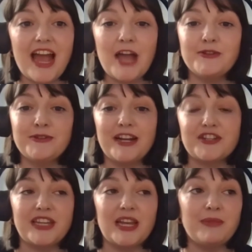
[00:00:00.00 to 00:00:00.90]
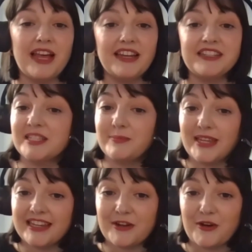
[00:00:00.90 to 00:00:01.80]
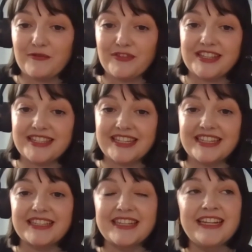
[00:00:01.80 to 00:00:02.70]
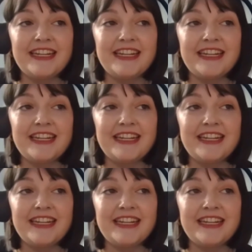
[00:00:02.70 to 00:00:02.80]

how to actually apply to speak at conferences,